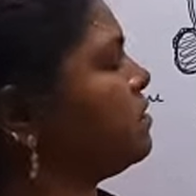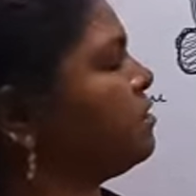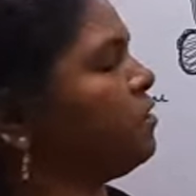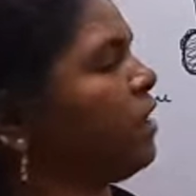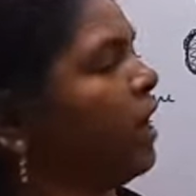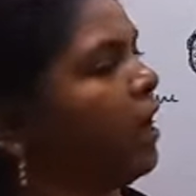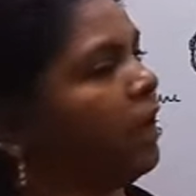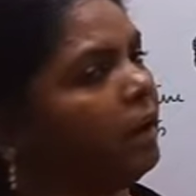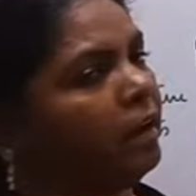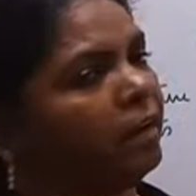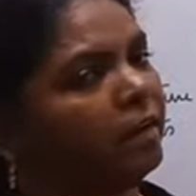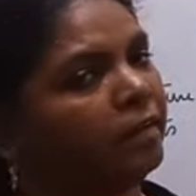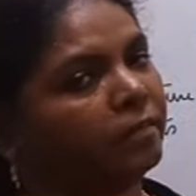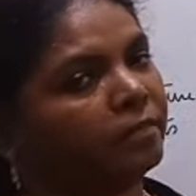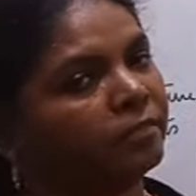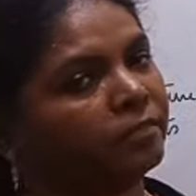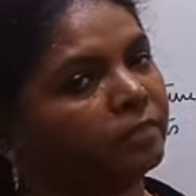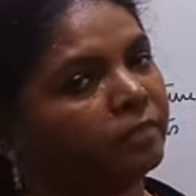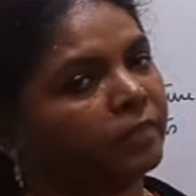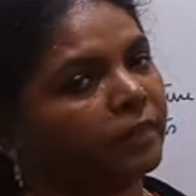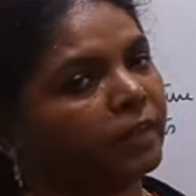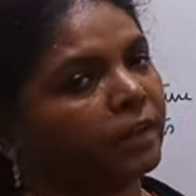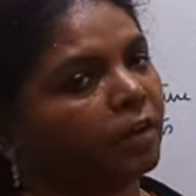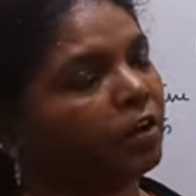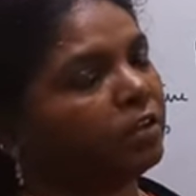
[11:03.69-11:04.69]
tail
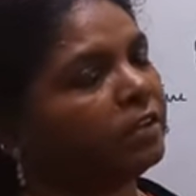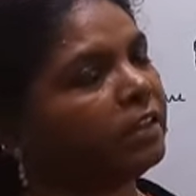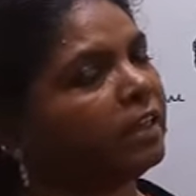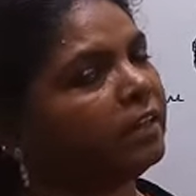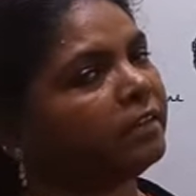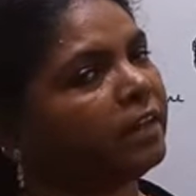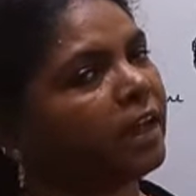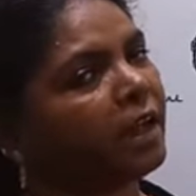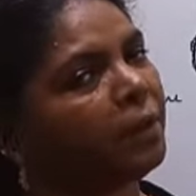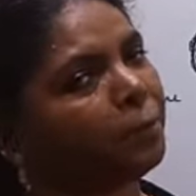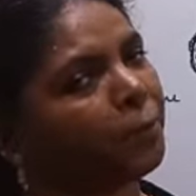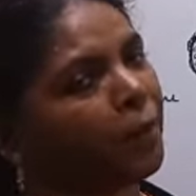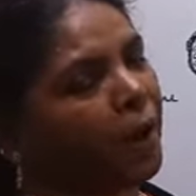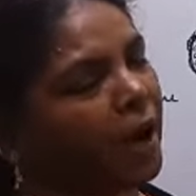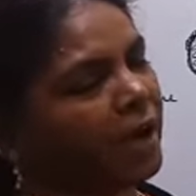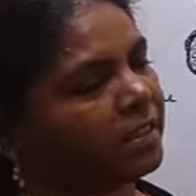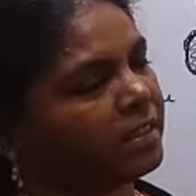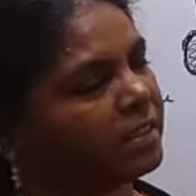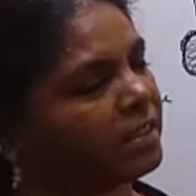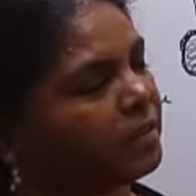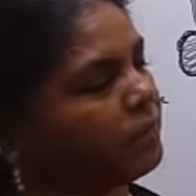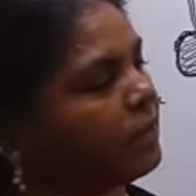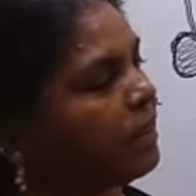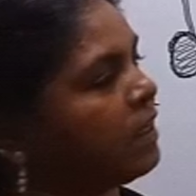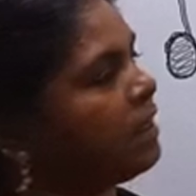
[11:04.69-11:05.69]
are the three
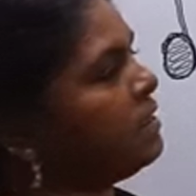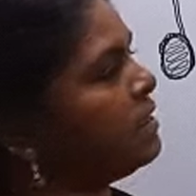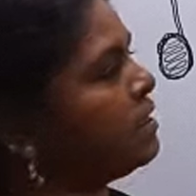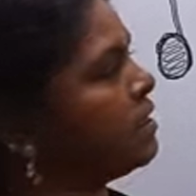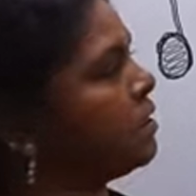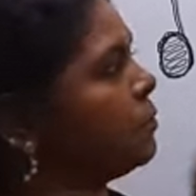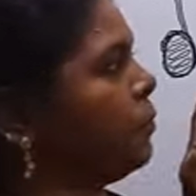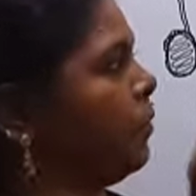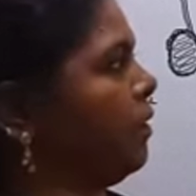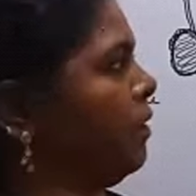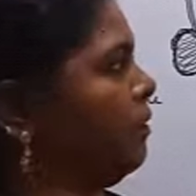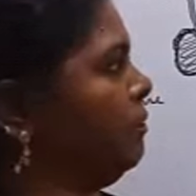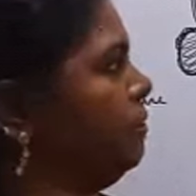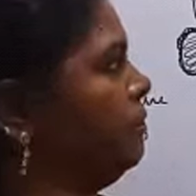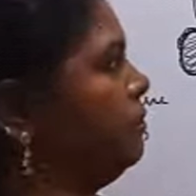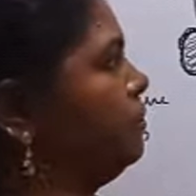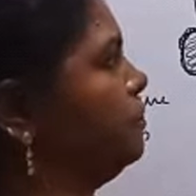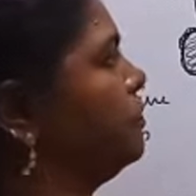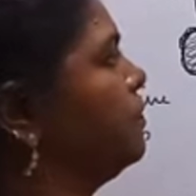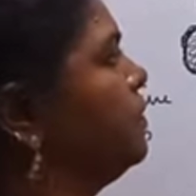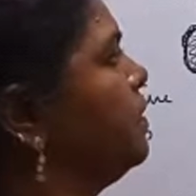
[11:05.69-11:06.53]
parts of the sperm.